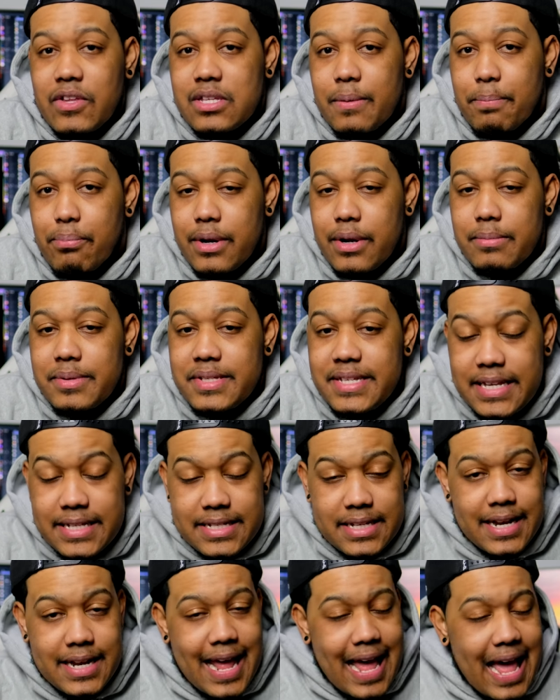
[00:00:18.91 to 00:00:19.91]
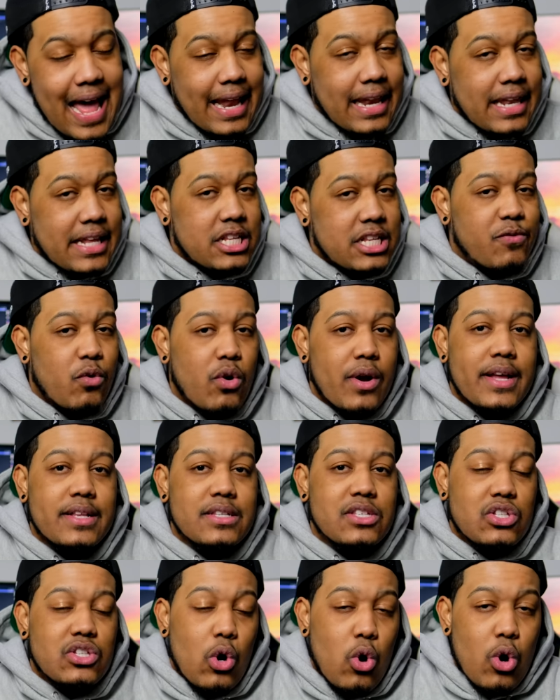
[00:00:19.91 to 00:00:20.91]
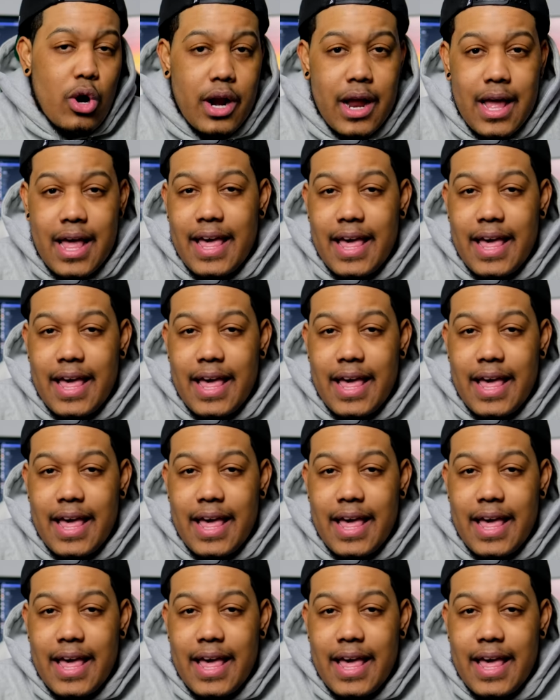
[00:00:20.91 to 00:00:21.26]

Supreme season, at least for Instore.